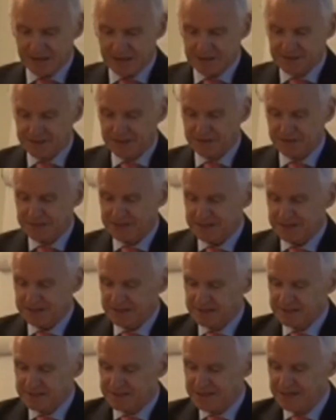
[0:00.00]
So the
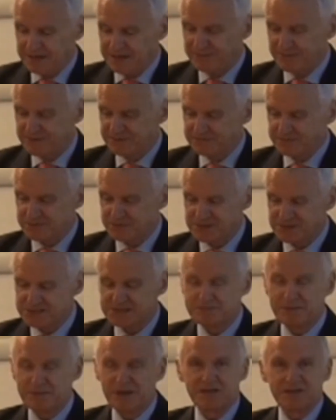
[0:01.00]
level of grid
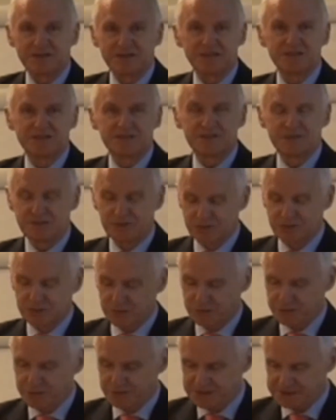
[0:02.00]
smartness should
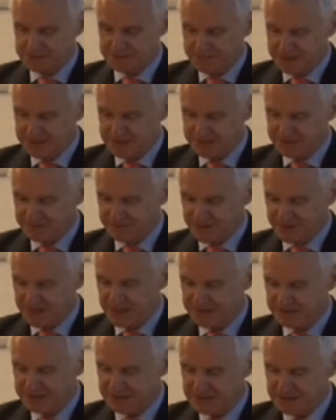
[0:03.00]
always be defined